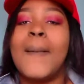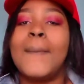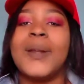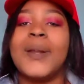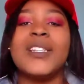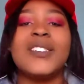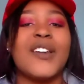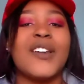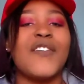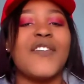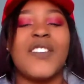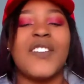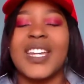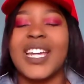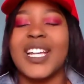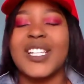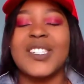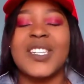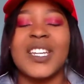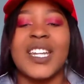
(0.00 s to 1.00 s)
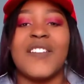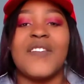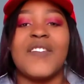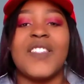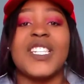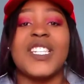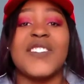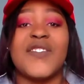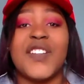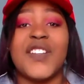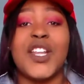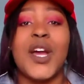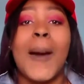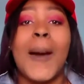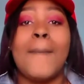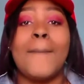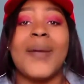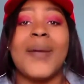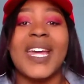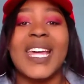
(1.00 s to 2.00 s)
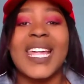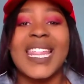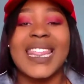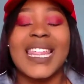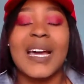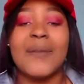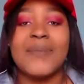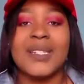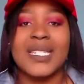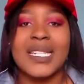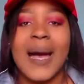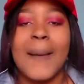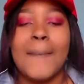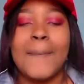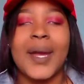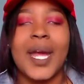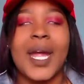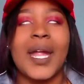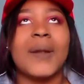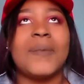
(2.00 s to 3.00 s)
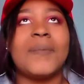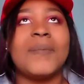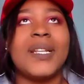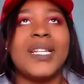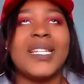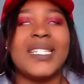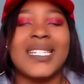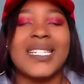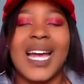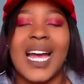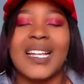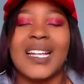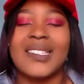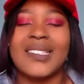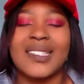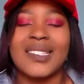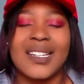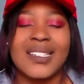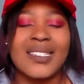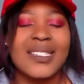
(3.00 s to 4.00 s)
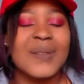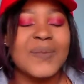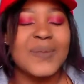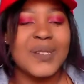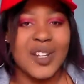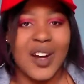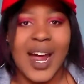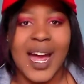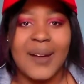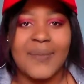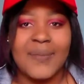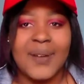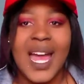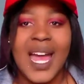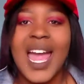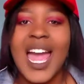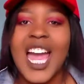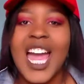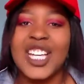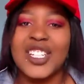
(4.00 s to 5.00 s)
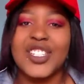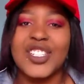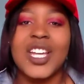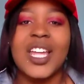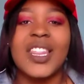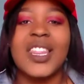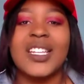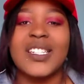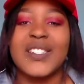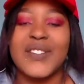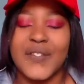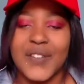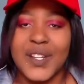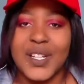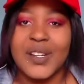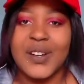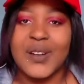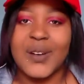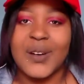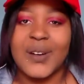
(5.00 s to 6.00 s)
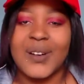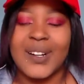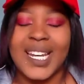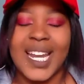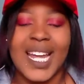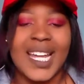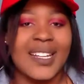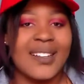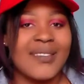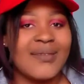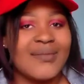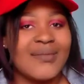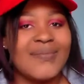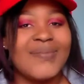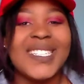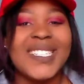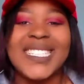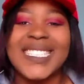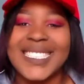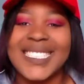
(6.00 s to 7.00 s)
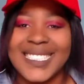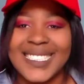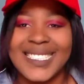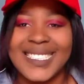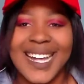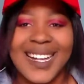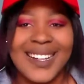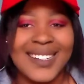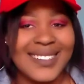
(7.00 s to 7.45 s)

Please don't forget to give this video a big thumbs up, and please guys subscribe and share this video, like, please.